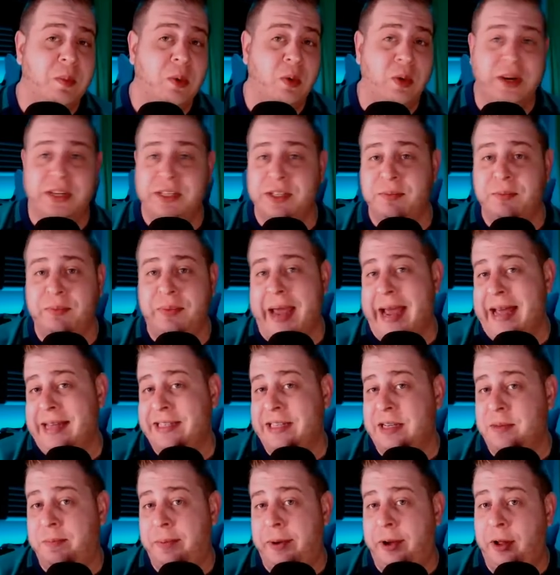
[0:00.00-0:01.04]
Prism
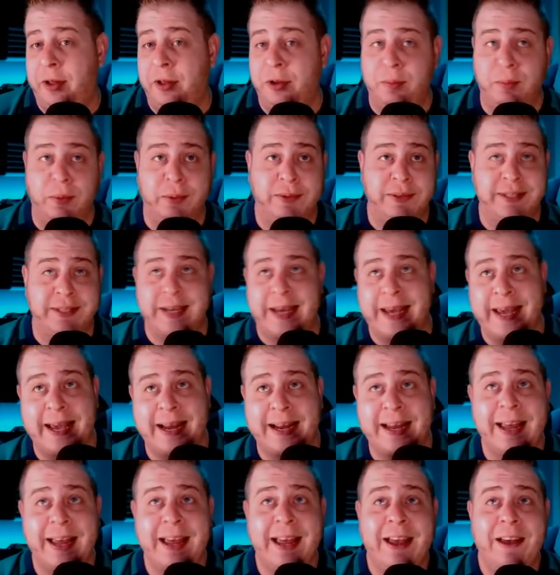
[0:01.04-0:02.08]
basketball or Mosaic,